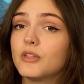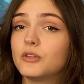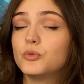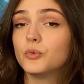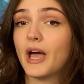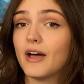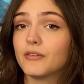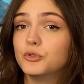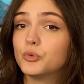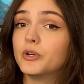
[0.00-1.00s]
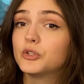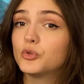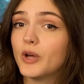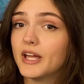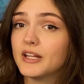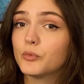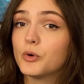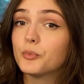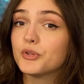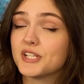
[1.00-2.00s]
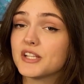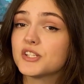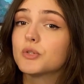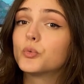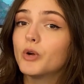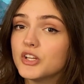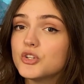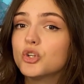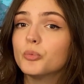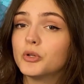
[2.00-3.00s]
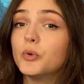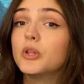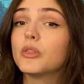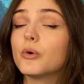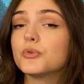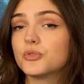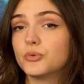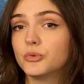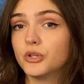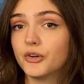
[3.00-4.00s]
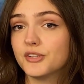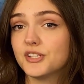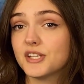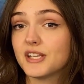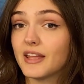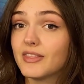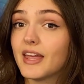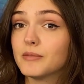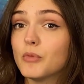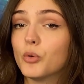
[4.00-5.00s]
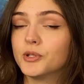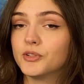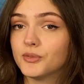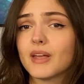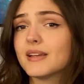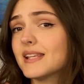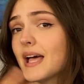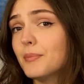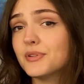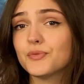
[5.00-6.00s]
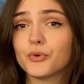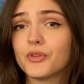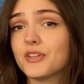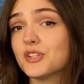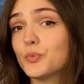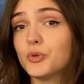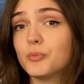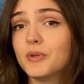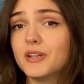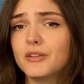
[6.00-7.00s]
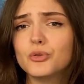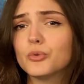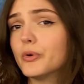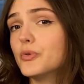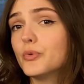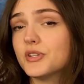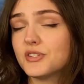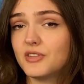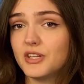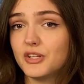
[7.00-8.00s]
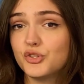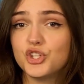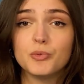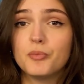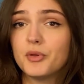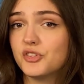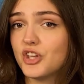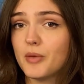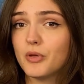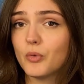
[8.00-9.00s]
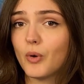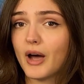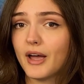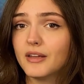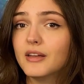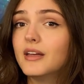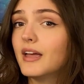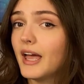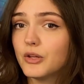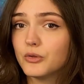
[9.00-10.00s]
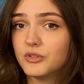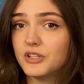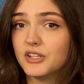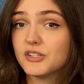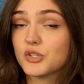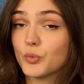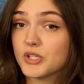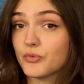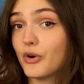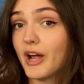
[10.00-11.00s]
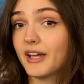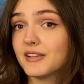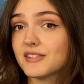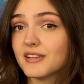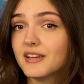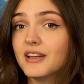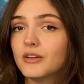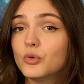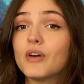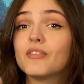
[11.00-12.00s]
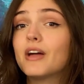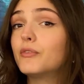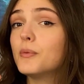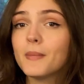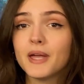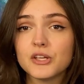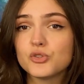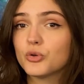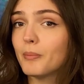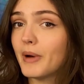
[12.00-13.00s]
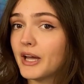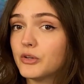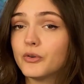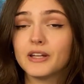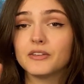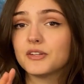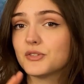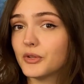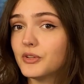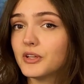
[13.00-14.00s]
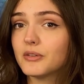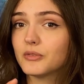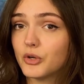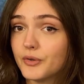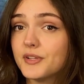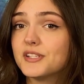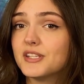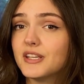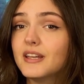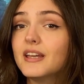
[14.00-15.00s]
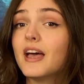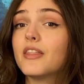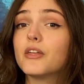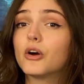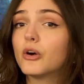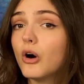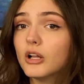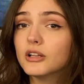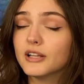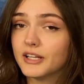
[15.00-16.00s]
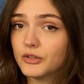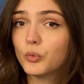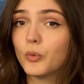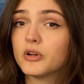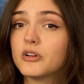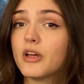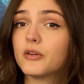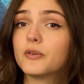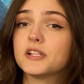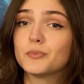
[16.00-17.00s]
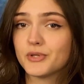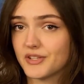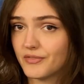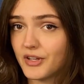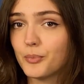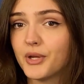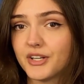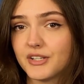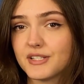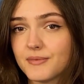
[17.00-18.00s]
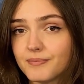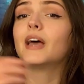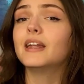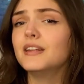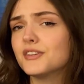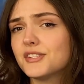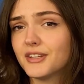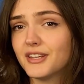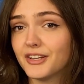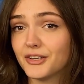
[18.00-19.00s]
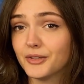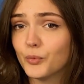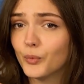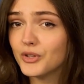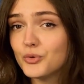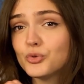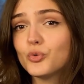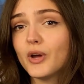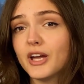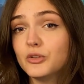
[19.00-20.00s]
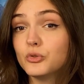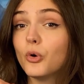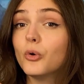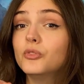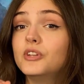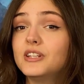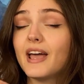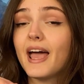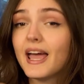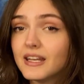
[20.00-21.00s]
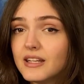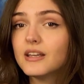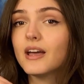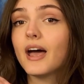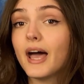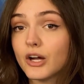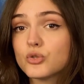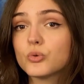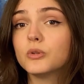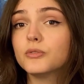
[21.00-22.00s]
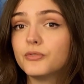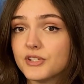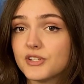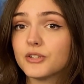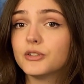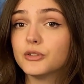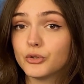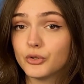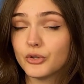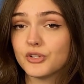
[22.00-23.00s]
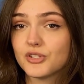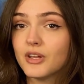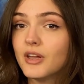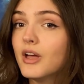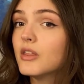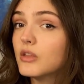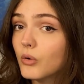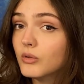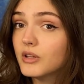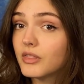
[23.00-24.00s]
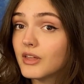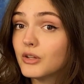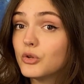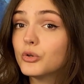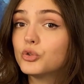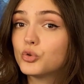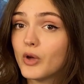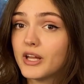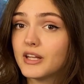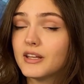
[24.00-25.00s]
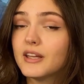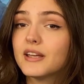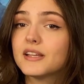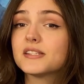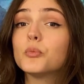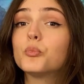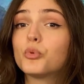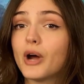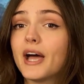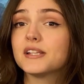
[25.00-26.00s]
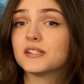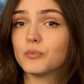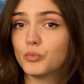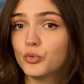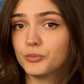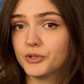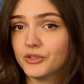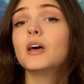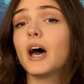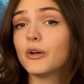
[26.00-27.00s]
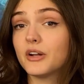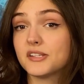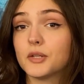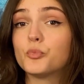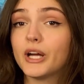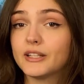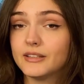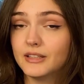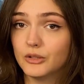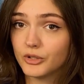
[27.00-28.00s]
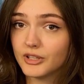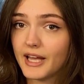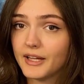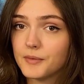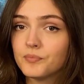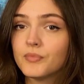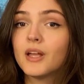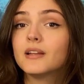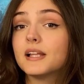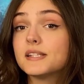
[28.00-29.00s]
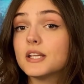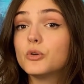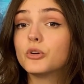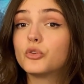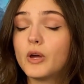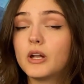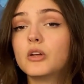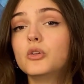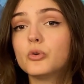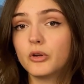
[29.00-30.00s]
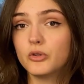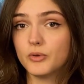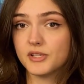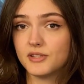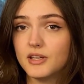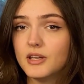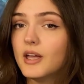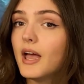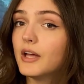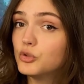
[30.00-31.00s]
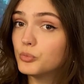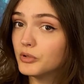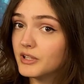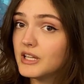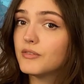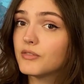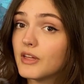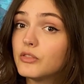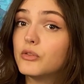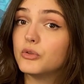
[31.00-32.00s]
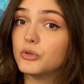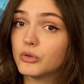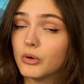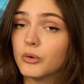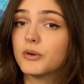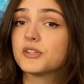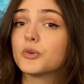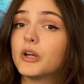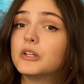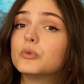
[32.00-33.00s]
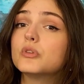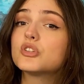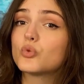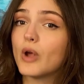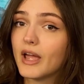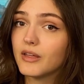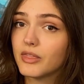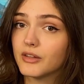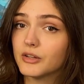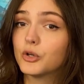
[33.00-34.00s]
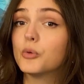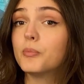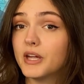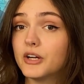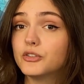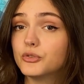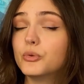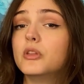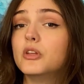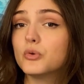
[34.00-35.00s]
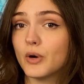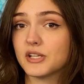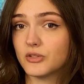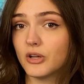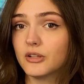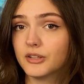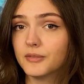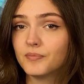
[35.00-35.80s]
that you have during trading represents the ratio between those two currencies at that moment. Examples for this would be Euro USD, GBP JPY, AUD, Swiss francs. You have every major, minor and exotic currency, and they are all linked to one another in specific pairs. And here's the kicker. When you trade, you don't need any actual physical goods. The only thing you're trading is the price movement. How does it practically look like? Let's say you're trading Euro USD and you believe that the euro is going to strengthen compared to the US dollar.